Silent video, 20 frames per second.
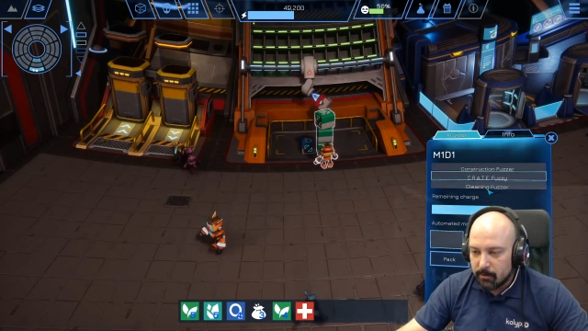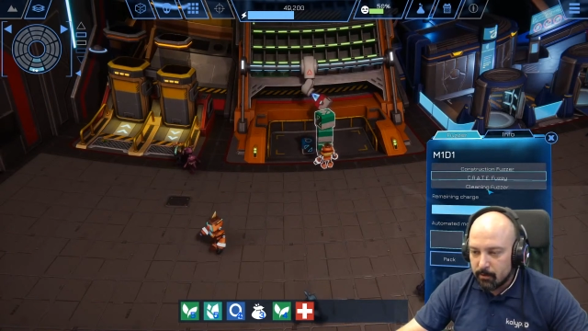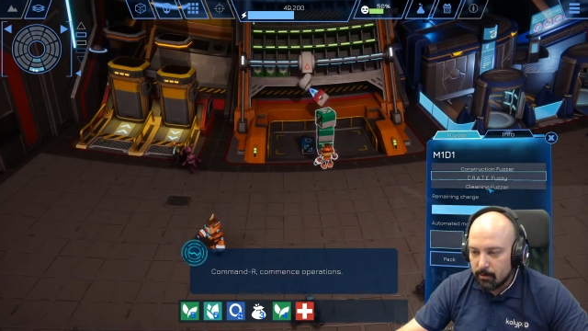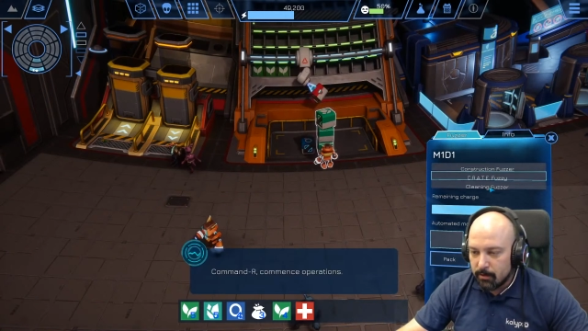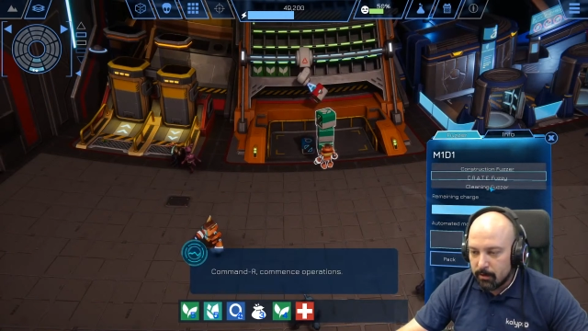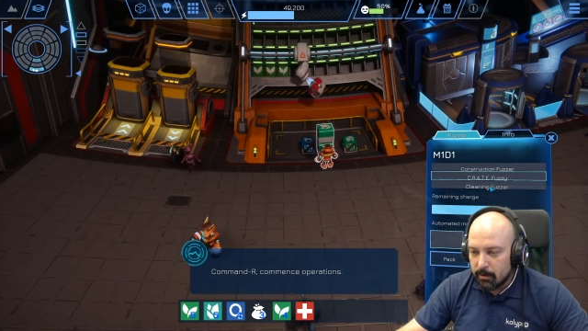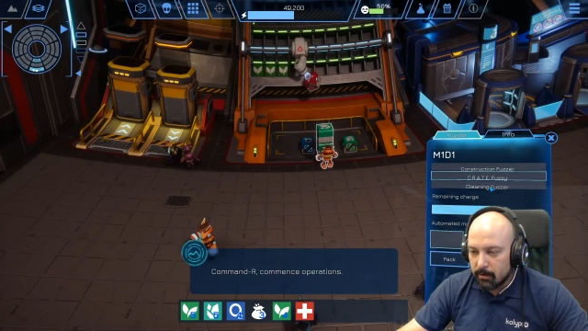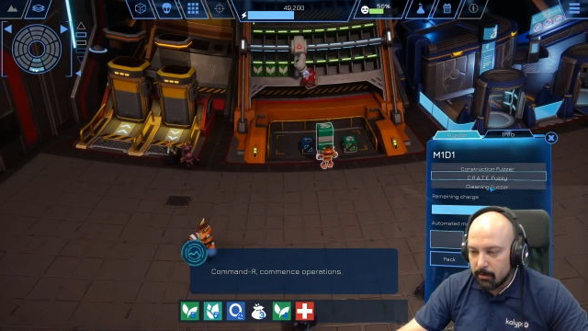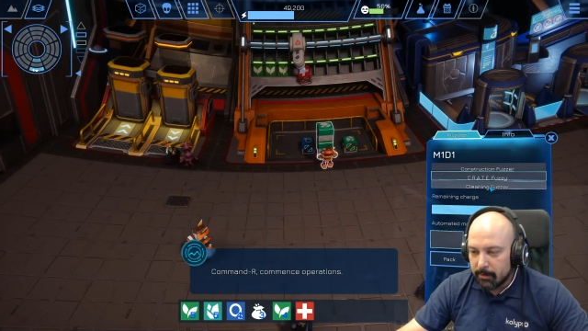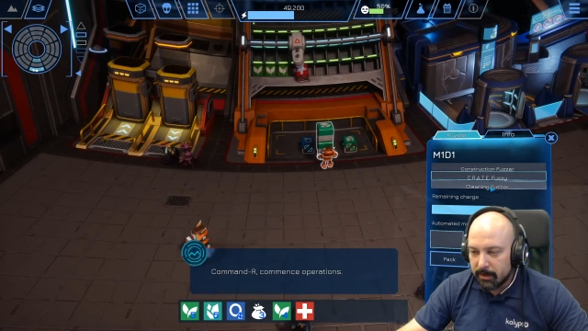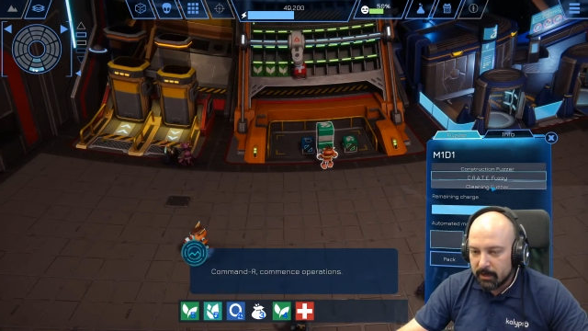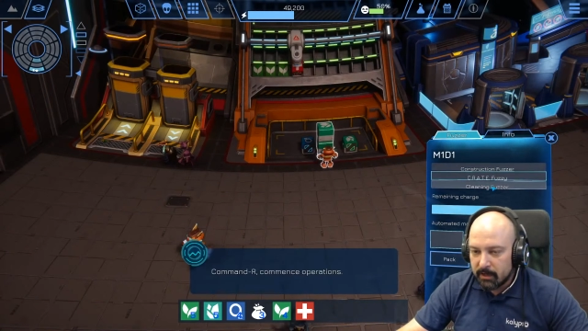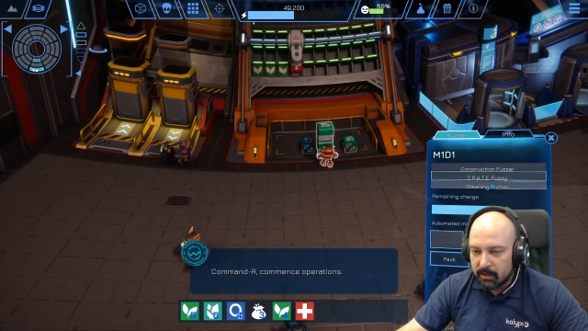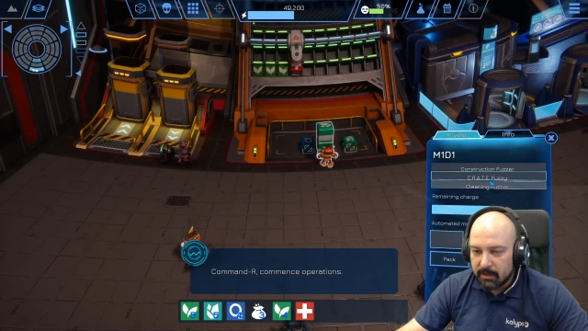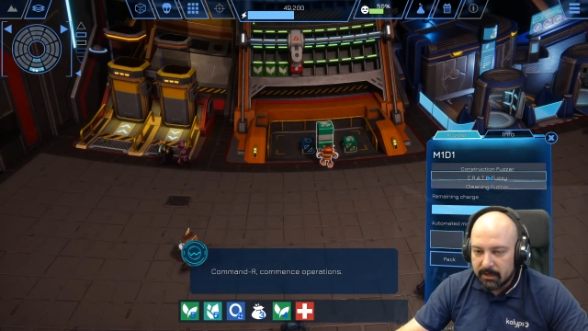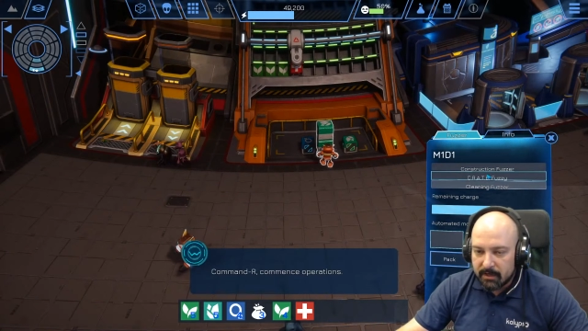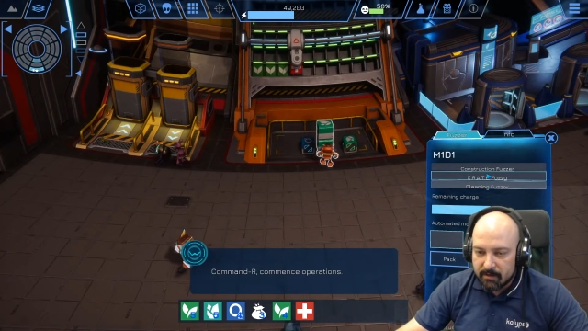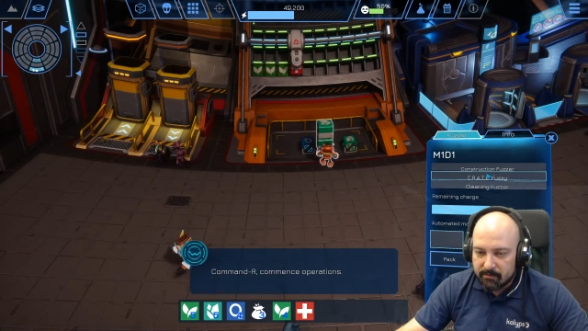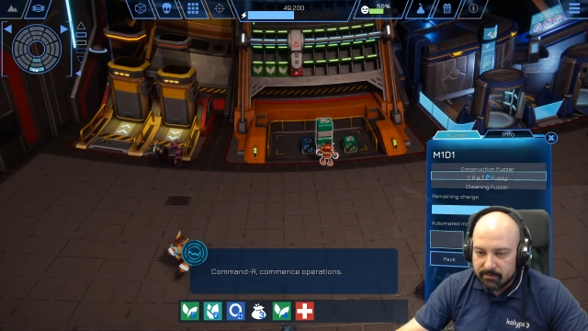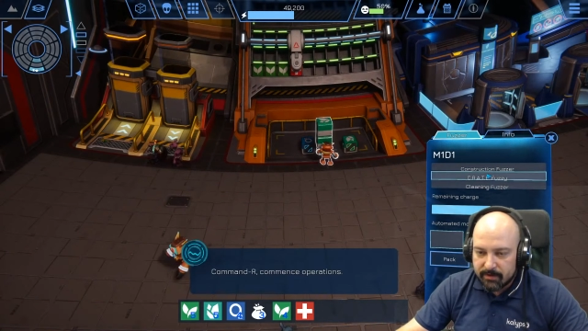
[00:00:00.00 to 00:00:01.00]
or my
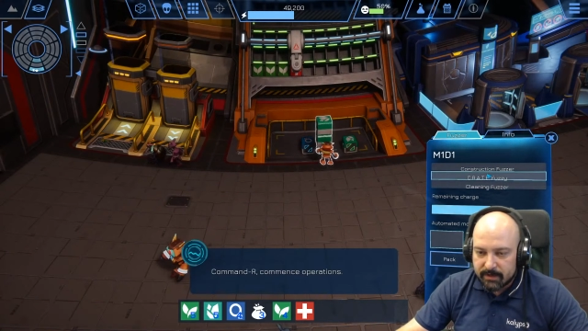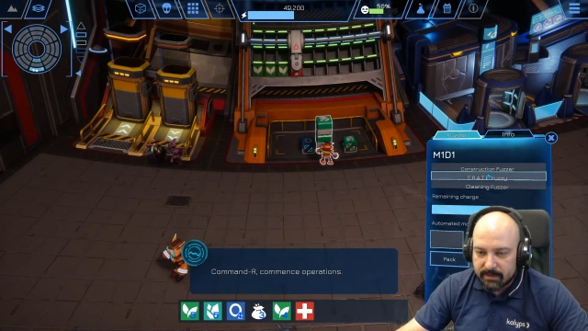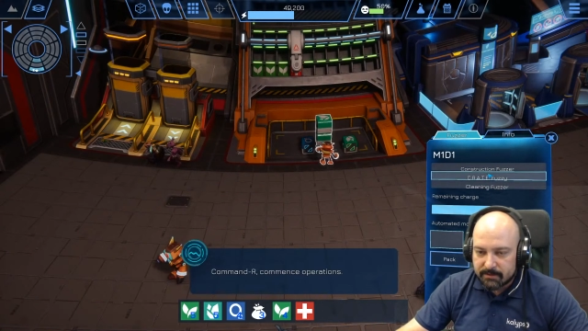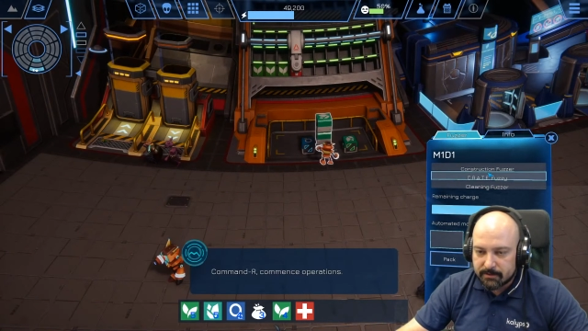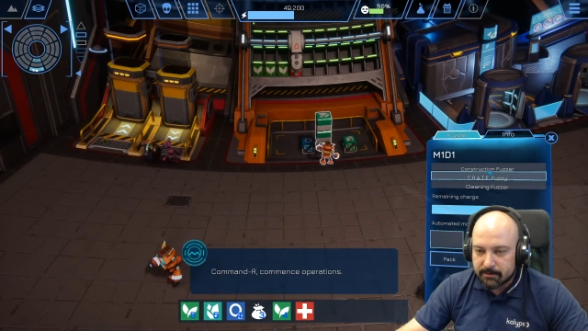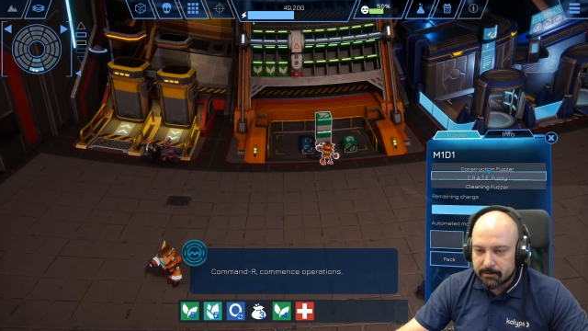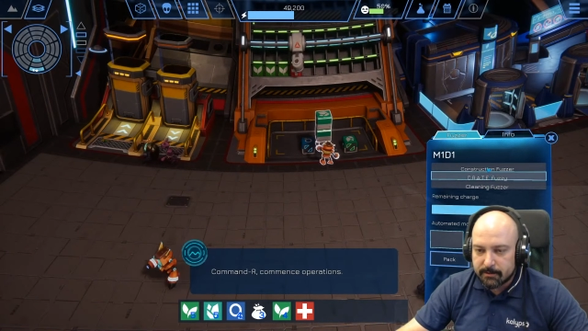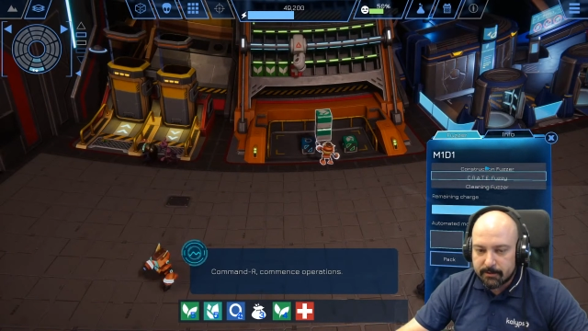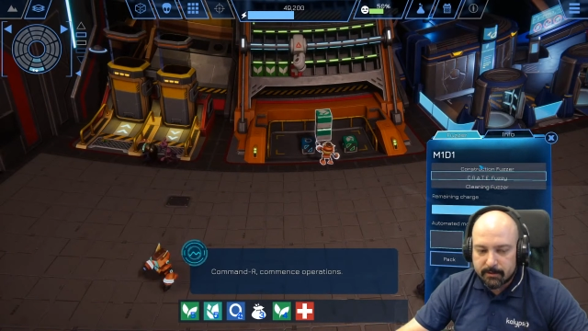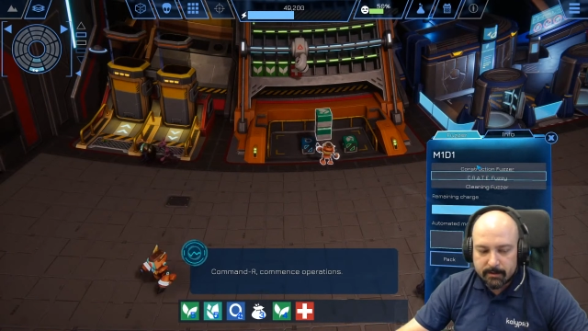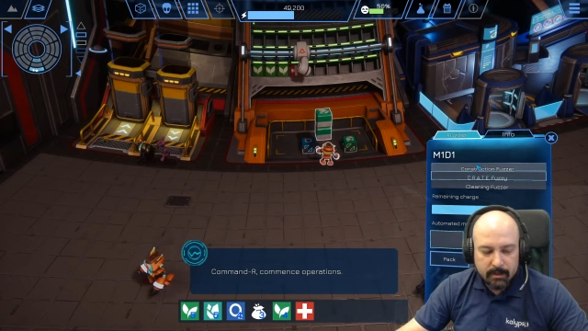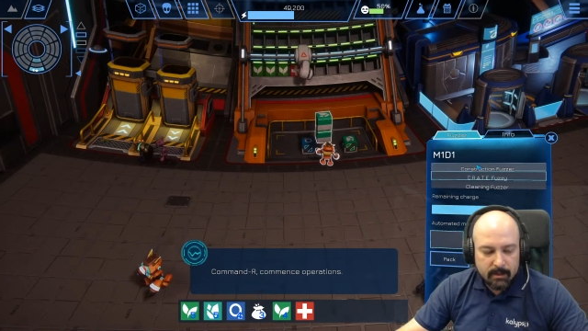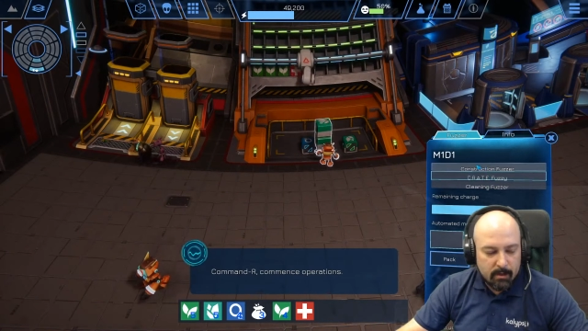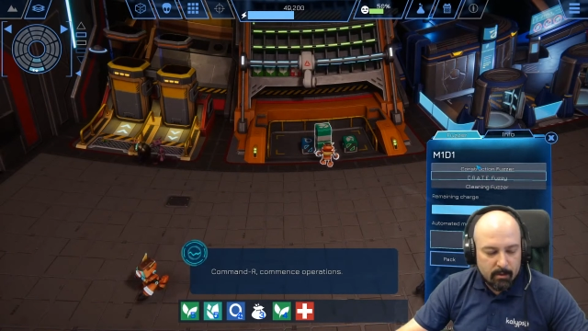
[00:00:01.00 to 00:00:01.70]
cleaning fuzzer.